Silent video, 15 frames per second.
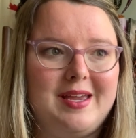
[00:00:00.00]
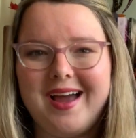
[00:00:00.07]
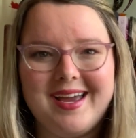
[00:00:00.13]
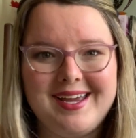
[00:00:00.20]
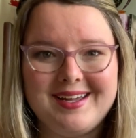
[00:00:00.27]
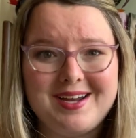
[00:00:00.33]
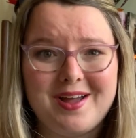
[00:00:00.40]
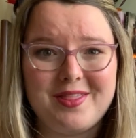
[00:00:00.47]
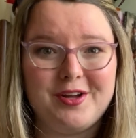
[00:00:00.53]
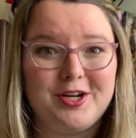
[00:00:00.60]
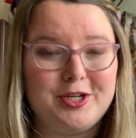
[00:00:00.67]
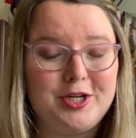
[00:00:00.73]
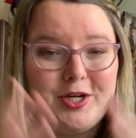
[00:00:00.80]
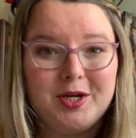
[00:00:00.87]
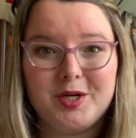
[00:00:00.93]
I had other
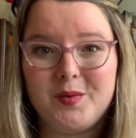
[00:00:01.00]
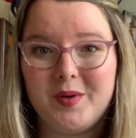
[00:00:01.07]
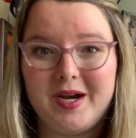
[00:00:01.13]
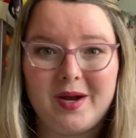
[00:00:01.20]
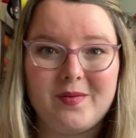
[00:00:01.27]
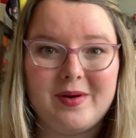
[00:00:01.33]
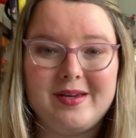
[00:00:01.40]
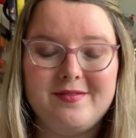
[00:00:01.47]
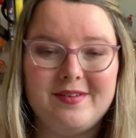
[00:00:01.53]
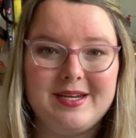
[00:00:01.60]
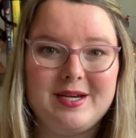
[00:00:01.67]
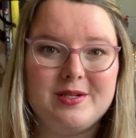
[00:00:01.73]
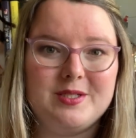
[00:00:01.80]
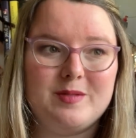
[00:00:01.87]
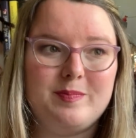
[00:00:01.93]
Cook What I Write
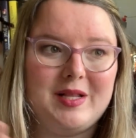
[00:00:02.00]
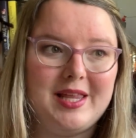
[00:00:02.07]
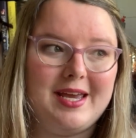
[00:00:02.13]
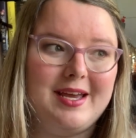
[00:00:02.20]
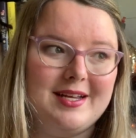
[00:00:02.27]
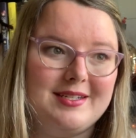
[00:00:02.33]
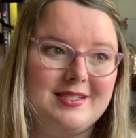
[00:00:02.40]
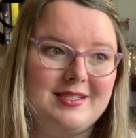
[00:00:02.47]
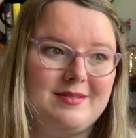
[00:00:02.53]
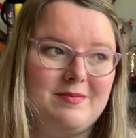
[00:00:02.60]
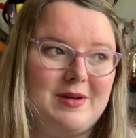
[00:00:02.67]
videos planned